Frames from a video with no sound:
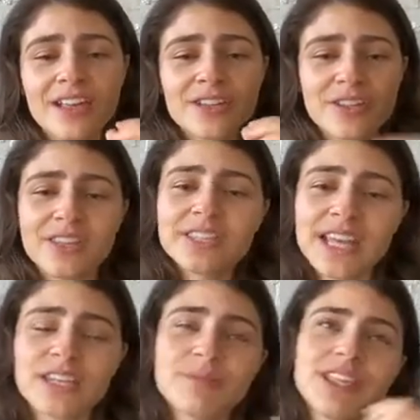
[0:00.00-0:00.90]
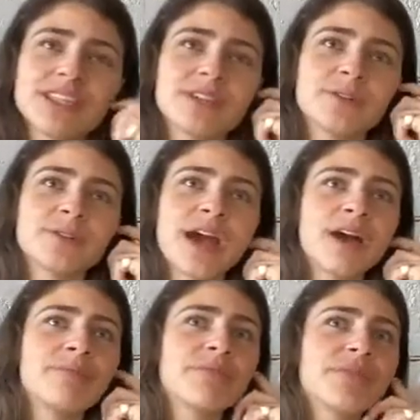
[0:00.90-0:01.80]
So this takes me to
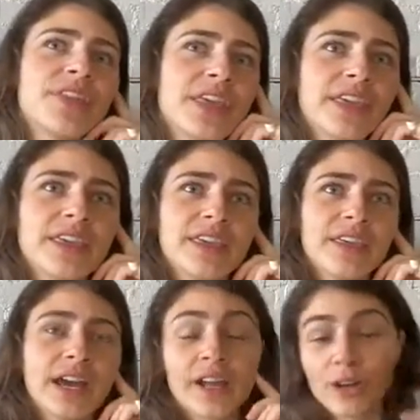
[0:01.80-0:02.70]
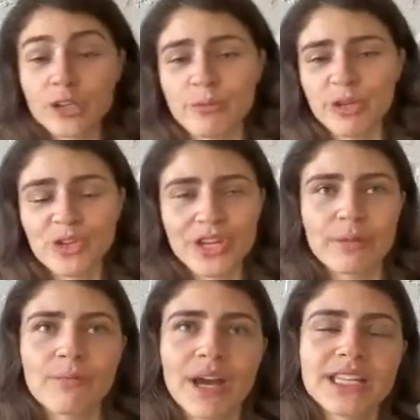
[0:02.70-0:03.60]
the kind of
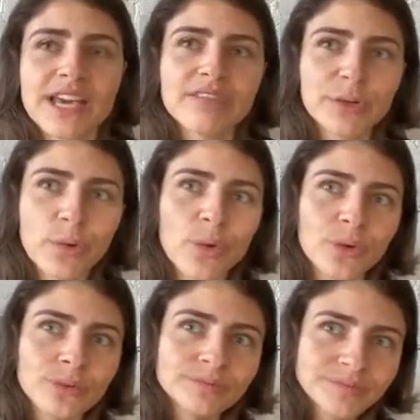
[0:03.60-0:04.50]
contribution by David Hall